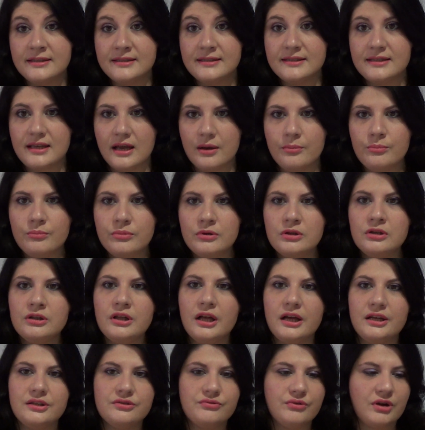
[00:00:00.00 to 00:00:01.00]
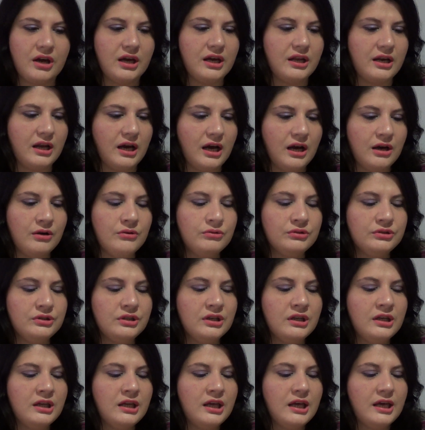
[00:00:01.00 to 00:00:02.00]
a sample and try it
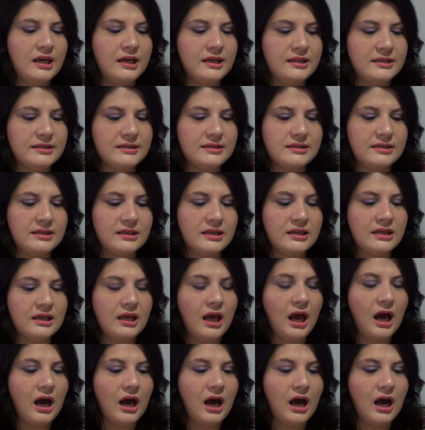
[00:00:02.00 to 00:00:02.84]
out and see